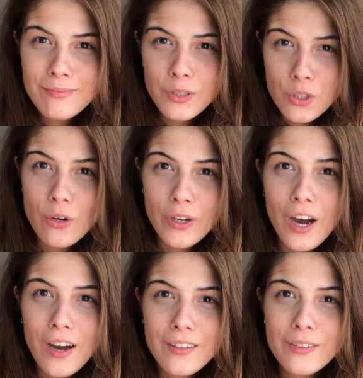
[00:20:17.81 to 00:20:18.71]
what's going
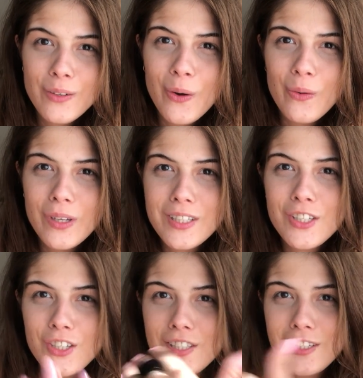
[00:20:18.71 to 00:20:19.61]
on. You know,
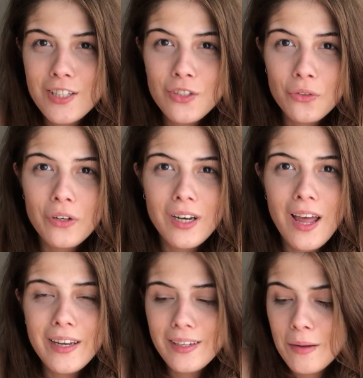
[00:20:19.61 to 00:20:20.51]
it's just the
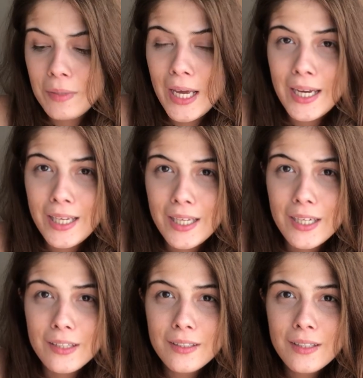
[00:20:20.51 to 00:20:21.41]
storyline that I'm getting
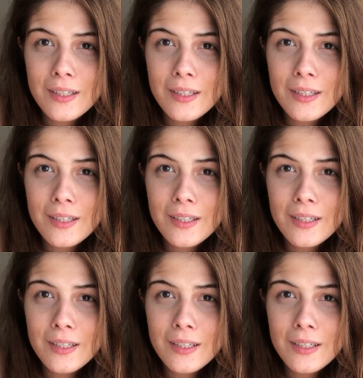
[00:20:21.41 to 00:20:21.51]
here.